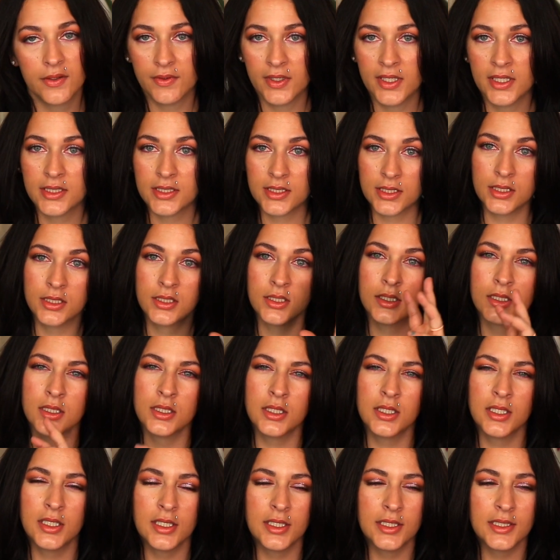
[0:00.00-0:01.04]
it.
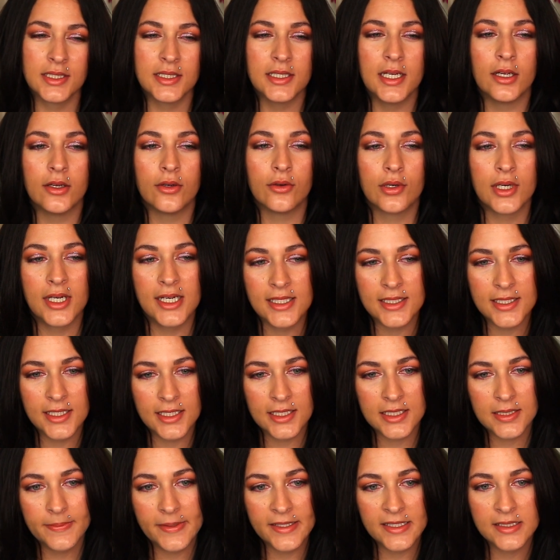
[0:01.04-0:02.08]
It's not crazy
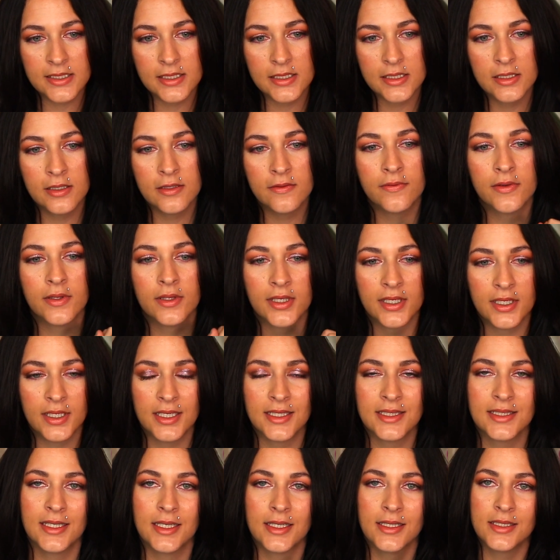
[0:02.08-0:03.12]
expensive. Like I
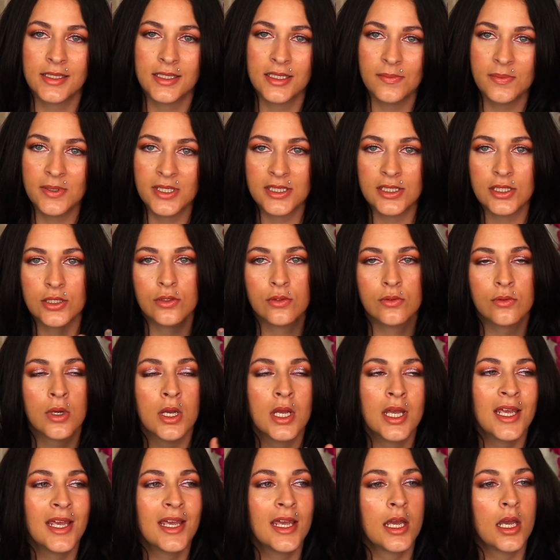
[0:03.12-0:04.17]
said, Cb2,
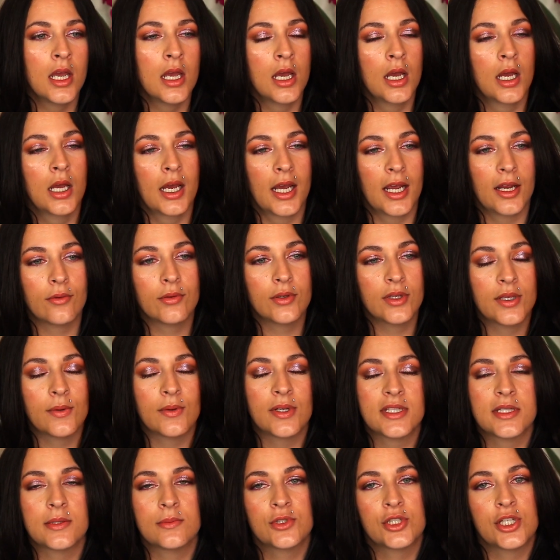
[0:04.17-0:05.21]
I really
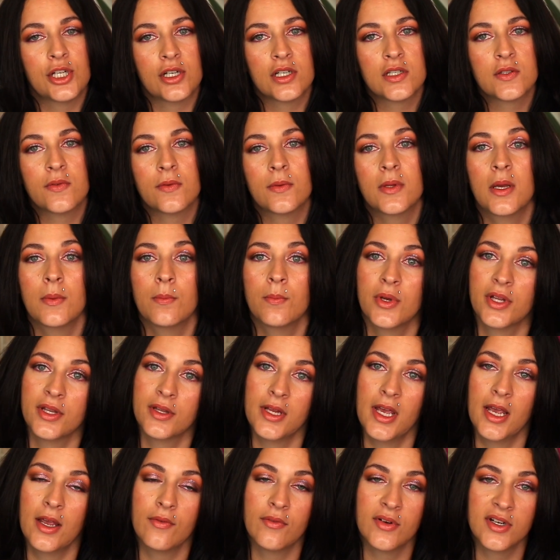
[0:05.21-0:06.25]
want some chairs from them, but
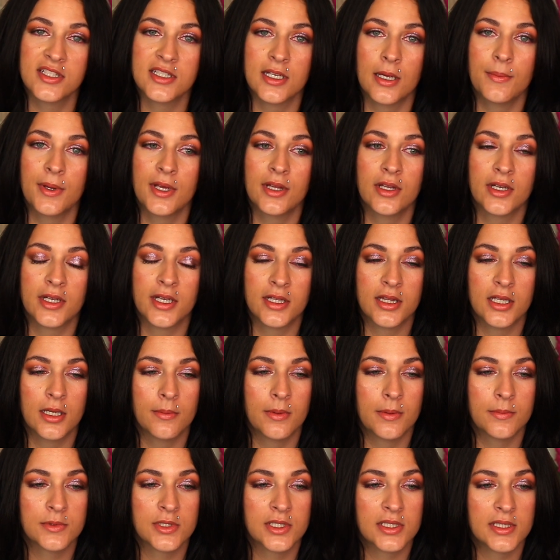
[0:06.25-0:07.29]
every time I look at them,
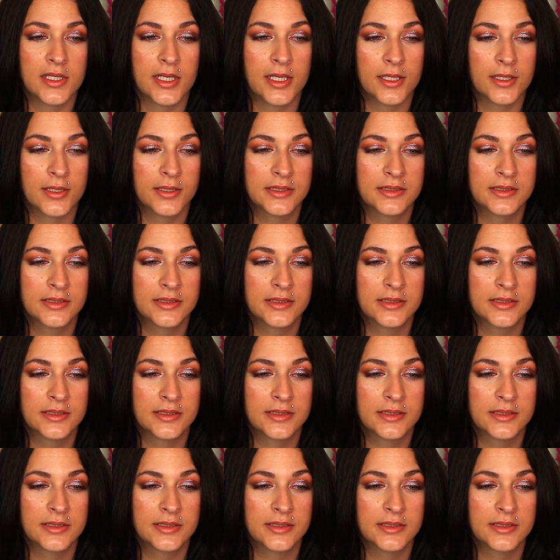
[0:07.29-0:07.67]
I'm just like,